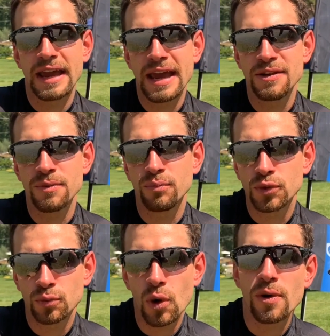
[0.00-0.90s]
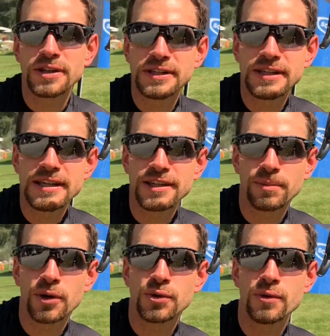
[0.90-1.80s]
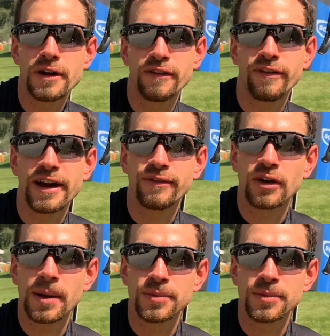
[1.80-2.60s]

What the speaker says: and the Pro One TT is about 205 grams.